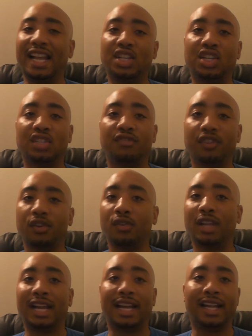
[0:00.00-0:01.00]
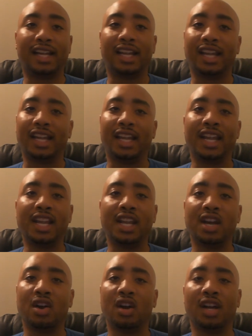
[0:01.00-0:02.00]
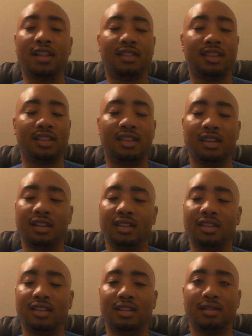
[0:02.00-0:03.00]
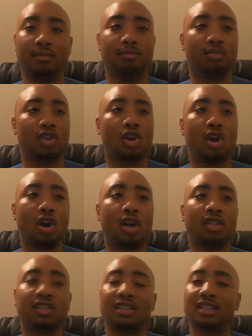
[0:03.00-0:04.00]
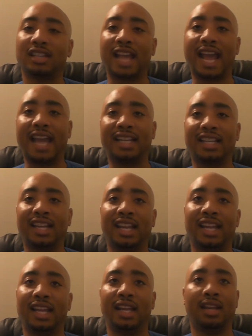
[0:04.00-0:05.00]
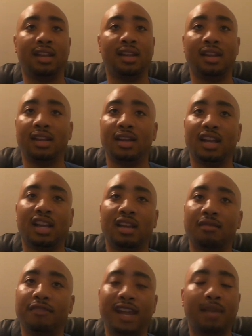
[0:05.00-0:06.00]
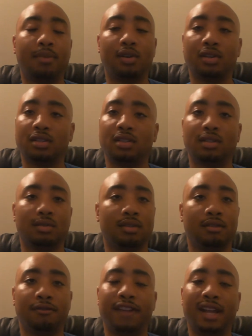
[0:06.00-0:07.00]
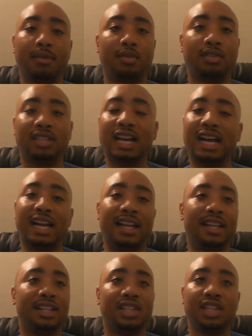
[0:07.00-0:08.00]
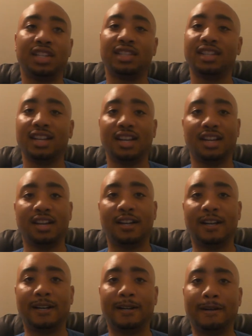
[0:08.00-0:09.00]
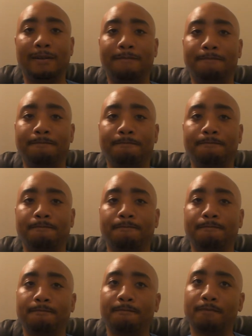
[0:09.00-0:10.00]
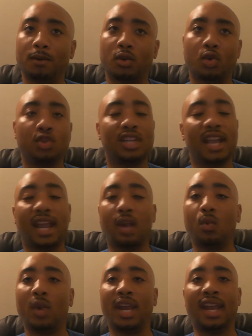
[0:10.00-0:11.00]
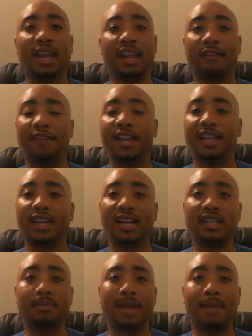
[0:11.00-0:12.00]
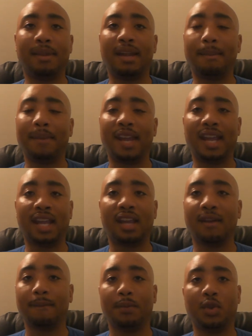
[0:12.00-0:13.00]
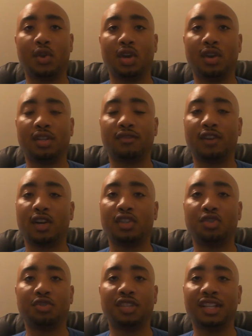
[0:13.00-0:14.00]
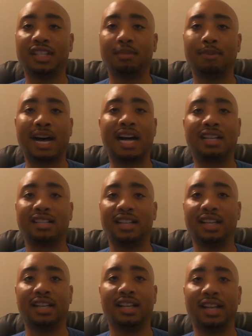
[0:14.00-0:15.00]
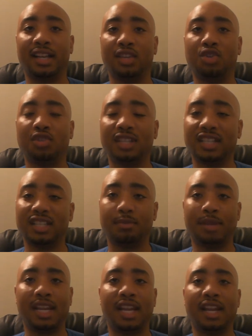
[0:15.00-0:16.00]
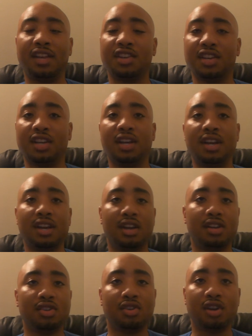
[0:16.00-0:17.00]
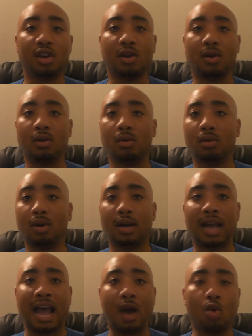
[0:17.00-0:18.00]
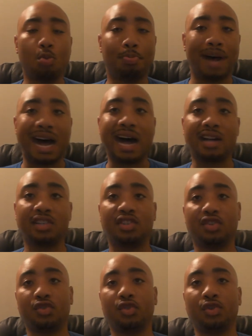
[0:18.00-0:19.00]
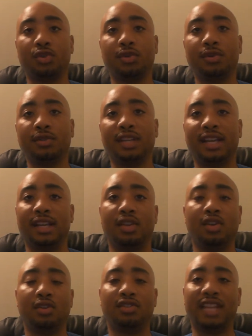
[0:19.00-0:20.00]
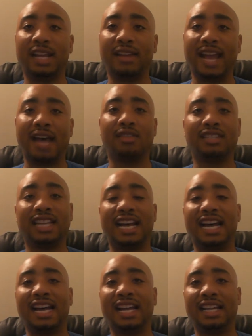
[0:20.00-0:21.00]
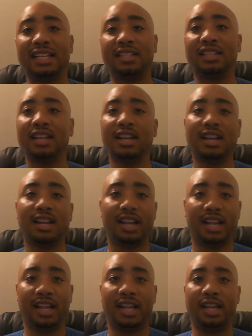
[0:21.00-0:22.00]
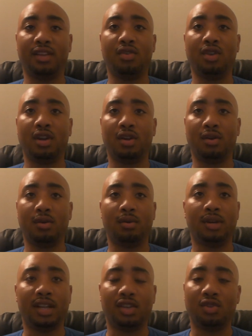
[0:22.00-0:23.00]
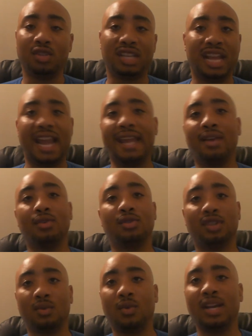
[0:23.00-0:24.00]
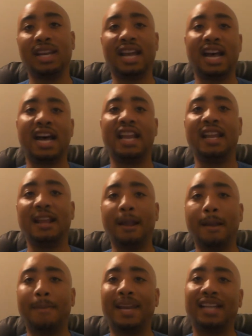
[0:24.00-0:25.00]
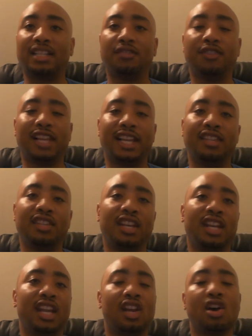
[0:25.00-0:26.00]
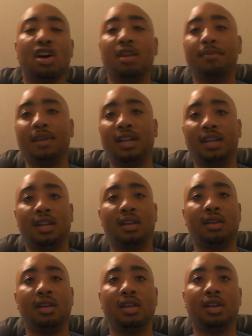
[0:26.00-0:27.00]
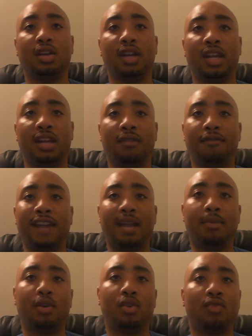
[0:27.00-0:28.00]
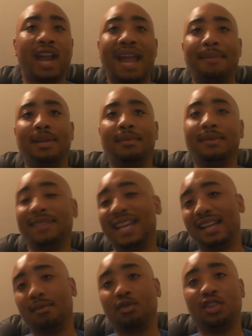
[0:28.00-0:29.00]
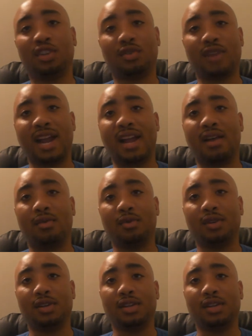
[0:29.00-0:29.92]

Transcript: I just feel like the cards are stacked in Faber's side. It's just Cruz can win if he does maybe a pick, you know, as far as using his boxing and using his speed to, you know, outbox Cruz and, you know, stay on the outsides and, you know, and using angles and whatnot. But I just feel like he's going to get caught up in Faber grabbing him and taking him to the ground.